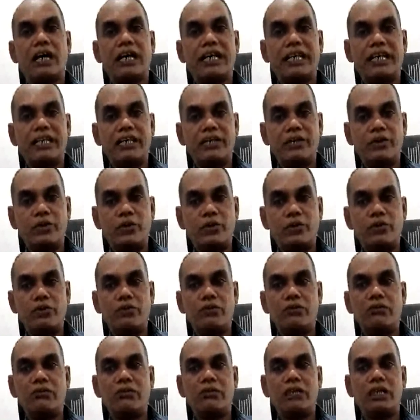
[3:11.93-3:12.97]

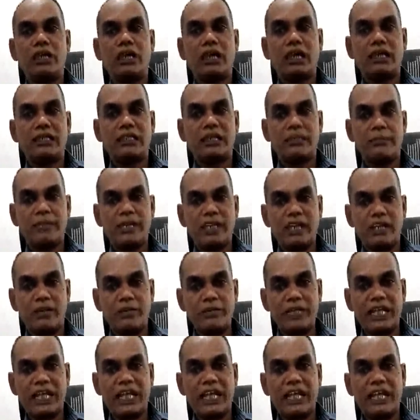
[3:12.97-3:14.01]
into the
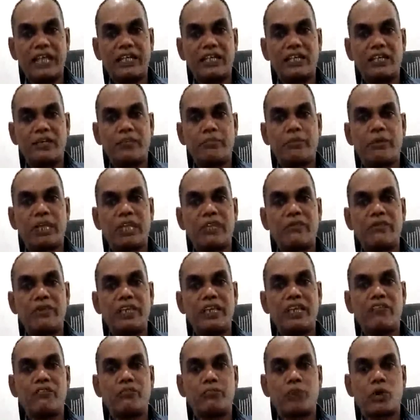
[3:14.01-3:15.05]
Benami Act by
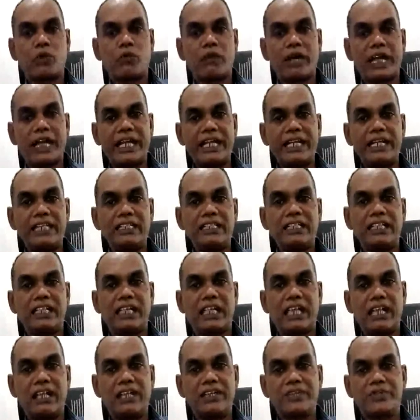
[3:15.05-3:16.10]
way of providing the
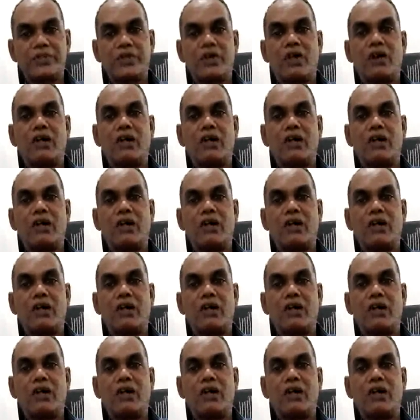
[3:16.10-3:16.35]
cash